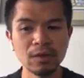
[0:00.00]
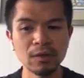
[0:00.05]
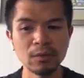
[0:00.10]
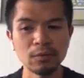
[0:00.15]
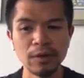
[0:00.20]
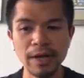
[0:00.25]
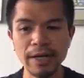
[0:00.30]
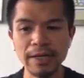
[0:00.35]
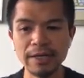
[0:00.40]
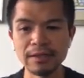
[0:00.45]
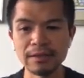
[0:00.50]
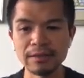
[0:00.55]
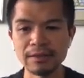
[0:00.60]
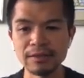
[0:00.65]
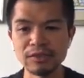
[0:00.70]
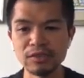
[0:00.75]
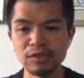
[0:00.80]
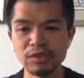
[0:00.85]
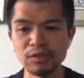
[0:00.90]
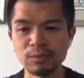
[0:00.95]
We're adding
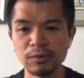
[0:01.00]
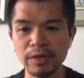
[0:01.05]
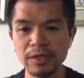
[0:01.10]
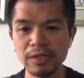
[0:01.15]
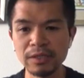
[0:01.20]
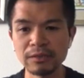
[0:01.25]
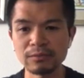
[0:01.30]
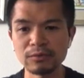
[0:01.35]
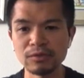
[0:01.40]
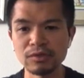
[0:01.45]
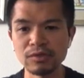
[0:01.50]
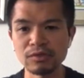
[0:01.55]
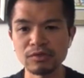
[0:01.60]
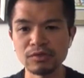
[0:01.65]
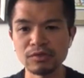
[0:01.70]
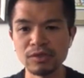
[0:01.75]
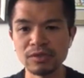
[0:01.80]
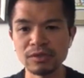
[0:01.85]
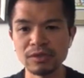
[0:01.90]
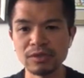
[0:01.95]
this sprite, which is
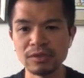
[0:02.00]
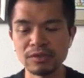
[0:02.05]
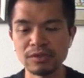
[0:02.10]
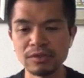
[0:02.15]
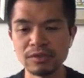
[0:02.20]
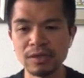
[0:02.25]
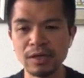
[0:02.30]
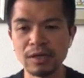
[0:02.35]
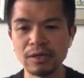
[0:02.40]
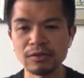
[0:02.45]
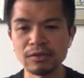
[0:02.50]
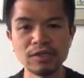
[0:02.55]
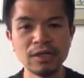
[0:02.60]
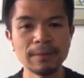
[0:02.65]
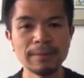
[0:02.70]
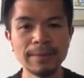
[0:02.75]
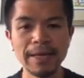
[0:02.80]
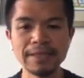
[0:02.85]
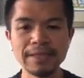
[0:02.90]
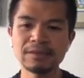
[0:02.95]
just this uh,
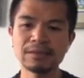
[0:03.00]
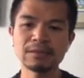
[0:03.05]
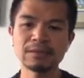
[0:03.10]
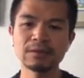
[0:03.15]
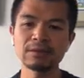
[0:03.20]
gem asset